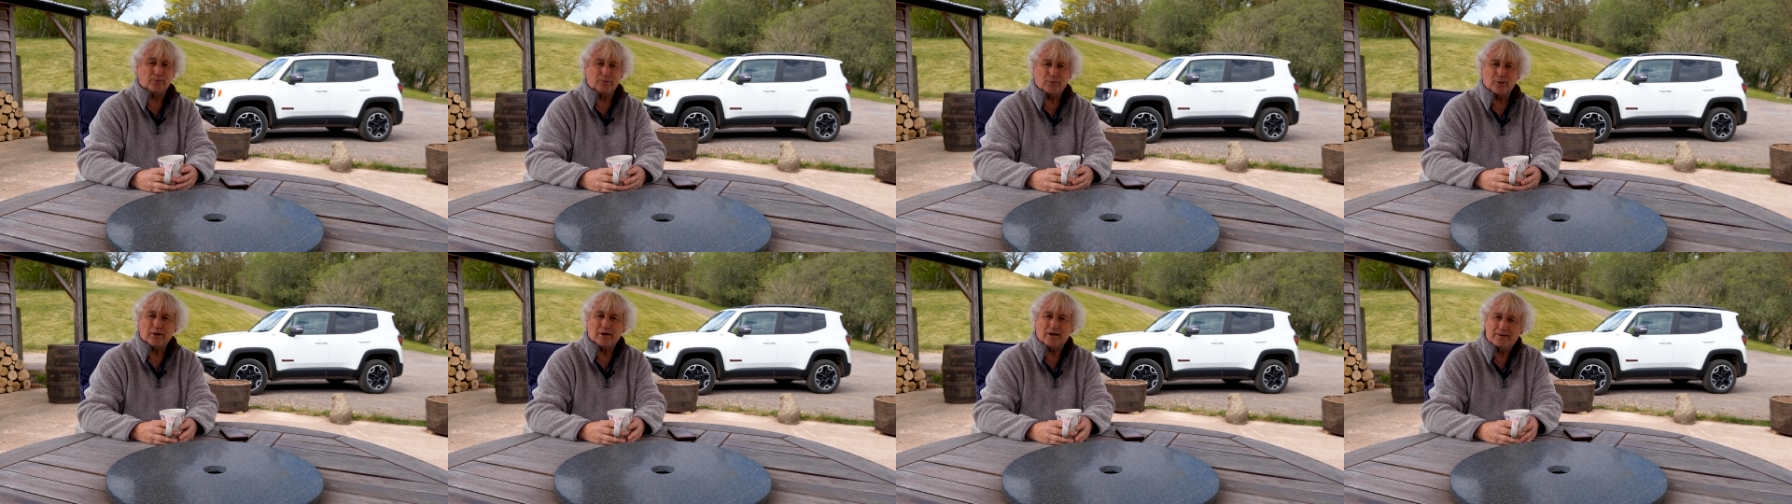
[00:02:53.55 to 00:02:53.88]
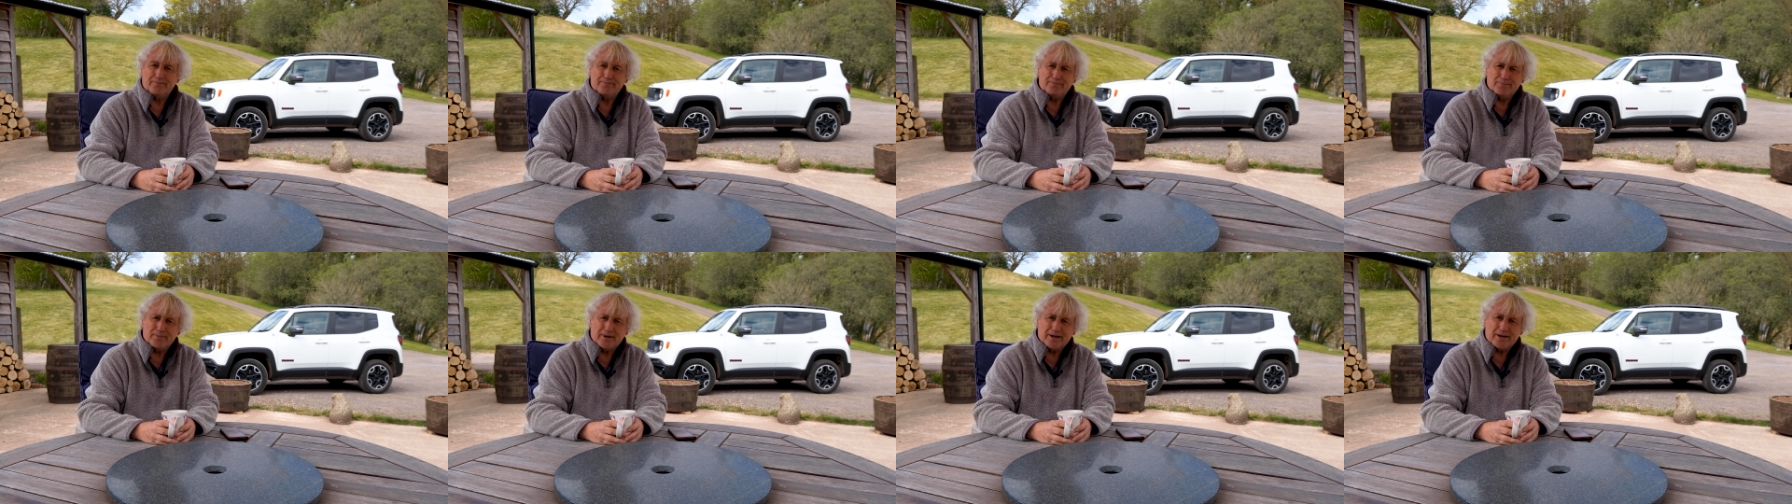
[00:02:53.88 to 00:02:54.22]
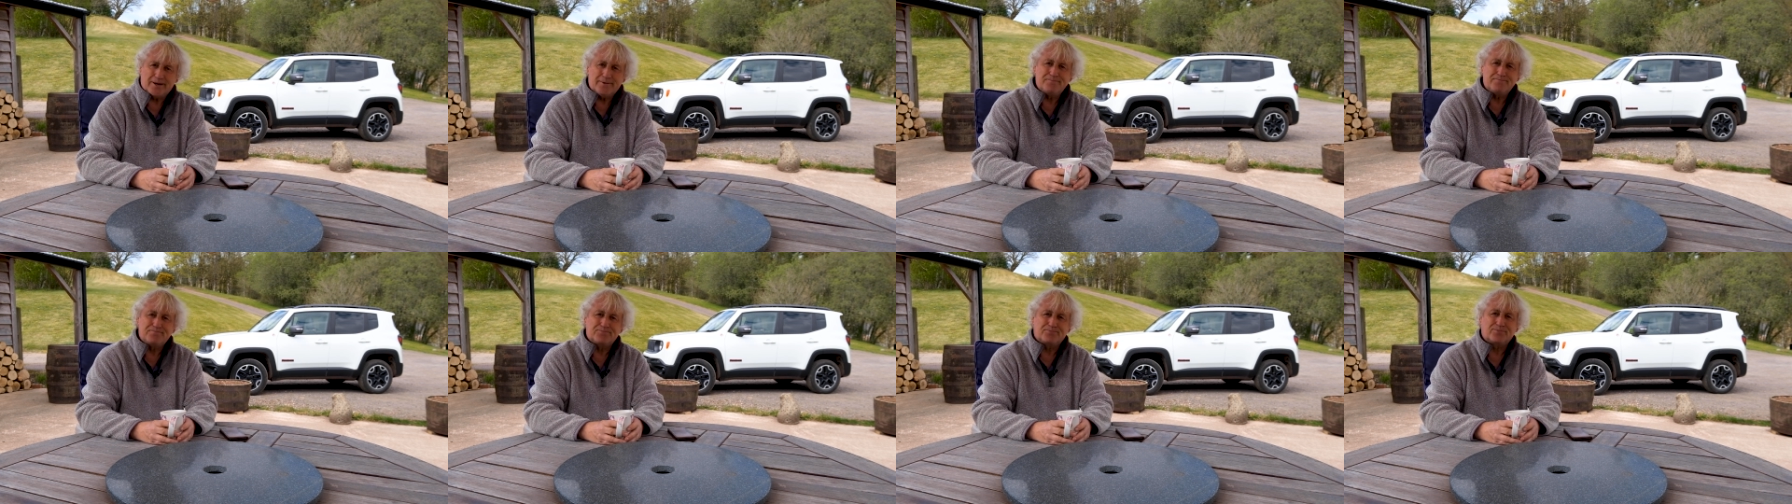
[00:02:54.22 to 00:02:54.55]
But I'm
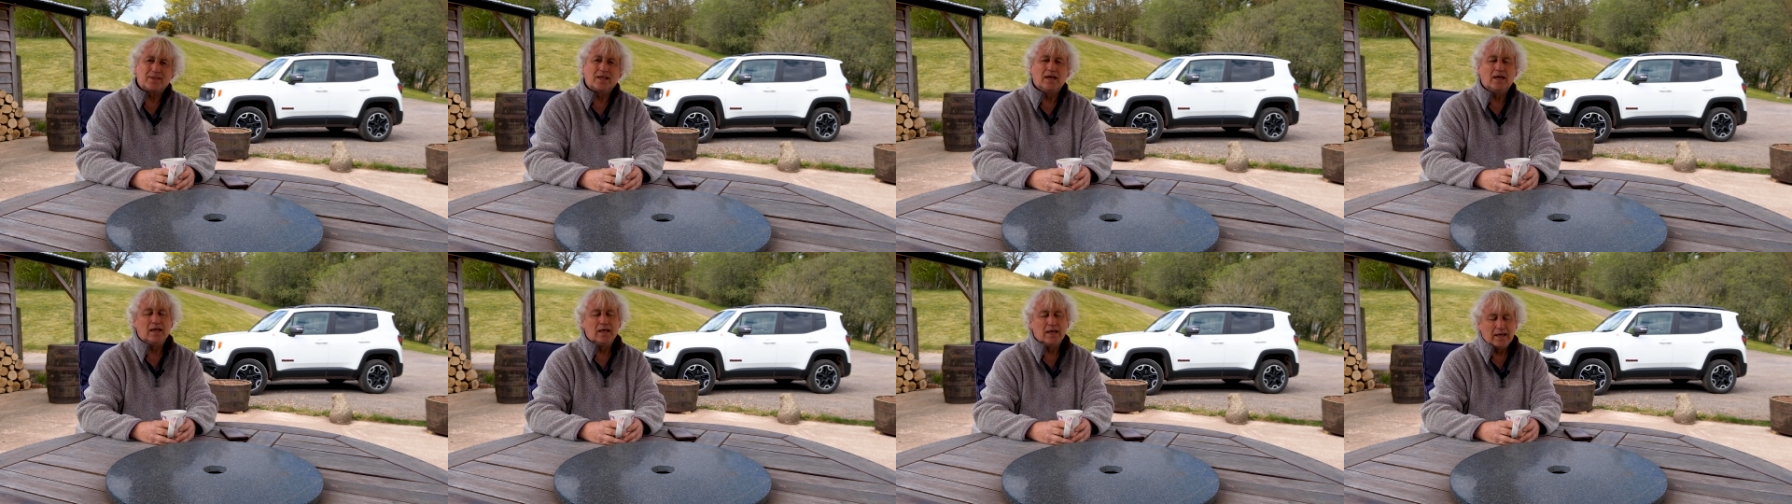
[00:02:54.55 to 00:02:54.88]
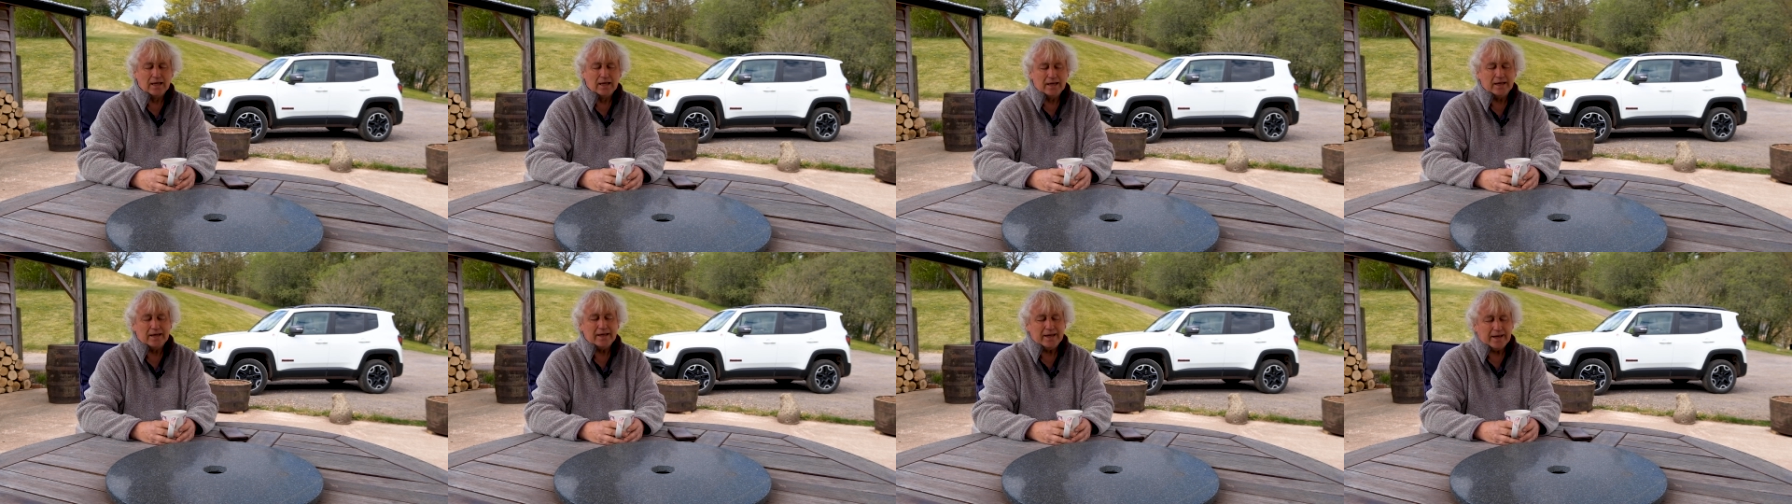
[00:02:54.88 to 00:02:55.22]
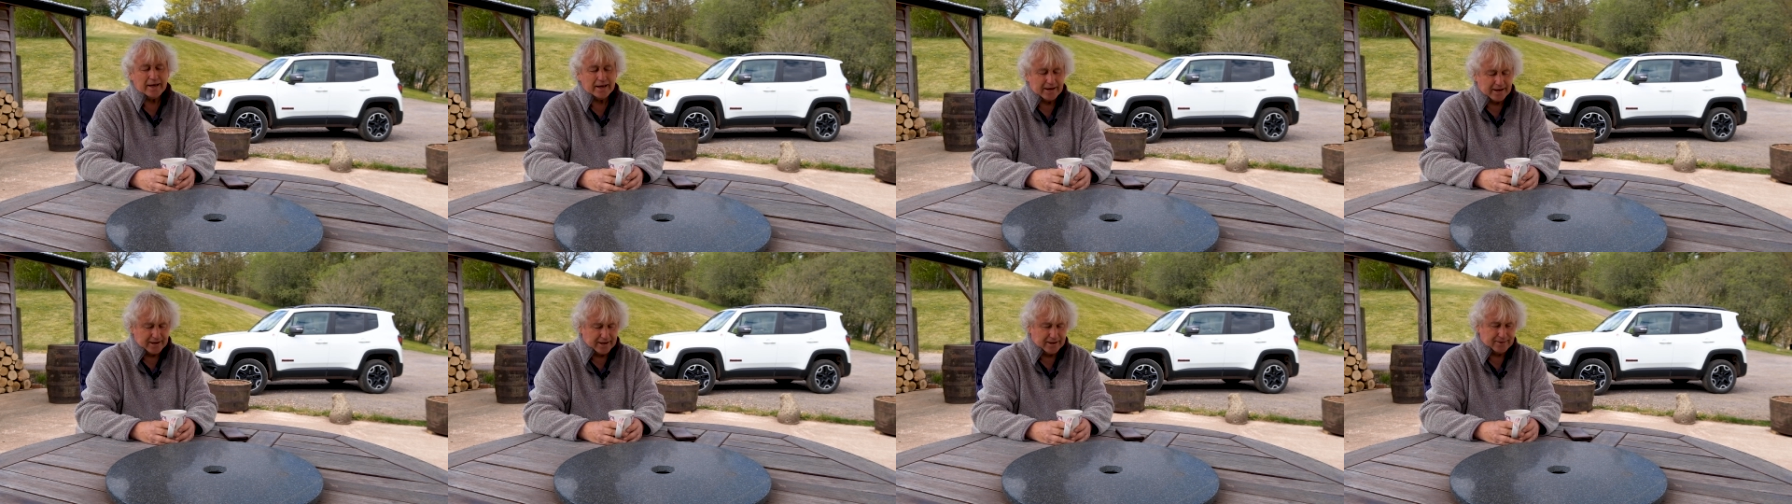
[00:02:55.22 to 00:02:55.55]

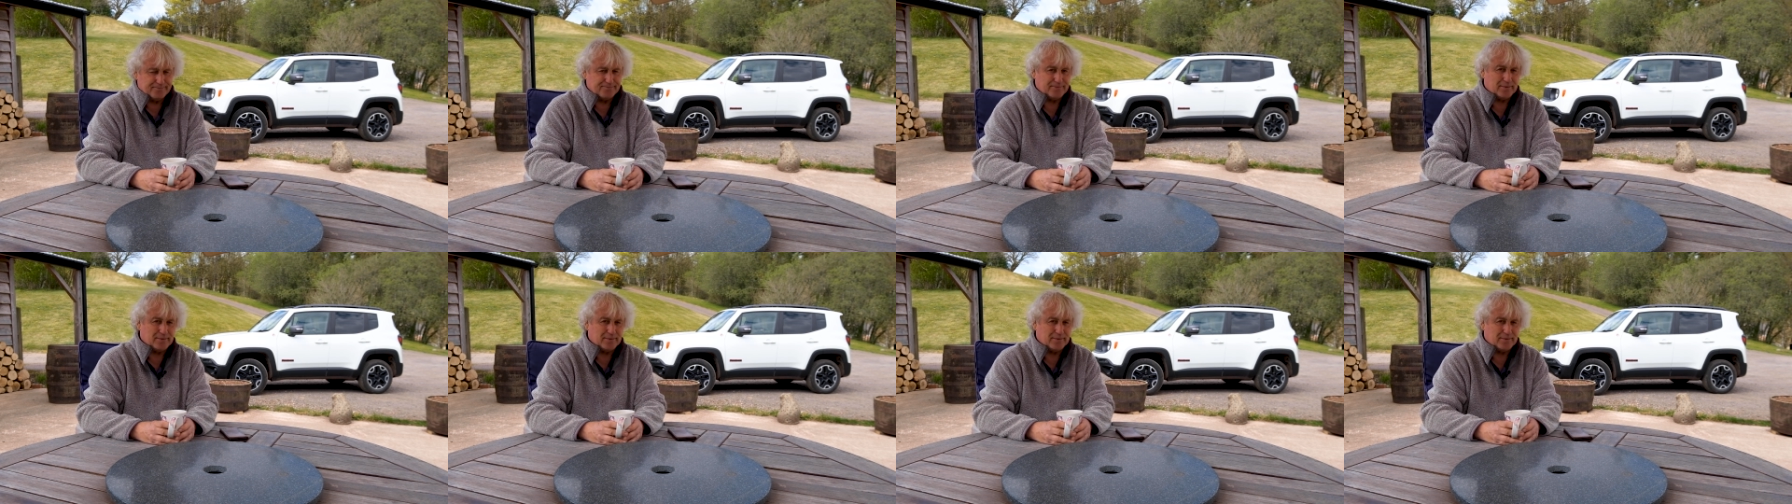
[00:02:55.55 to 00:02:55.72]
yeah.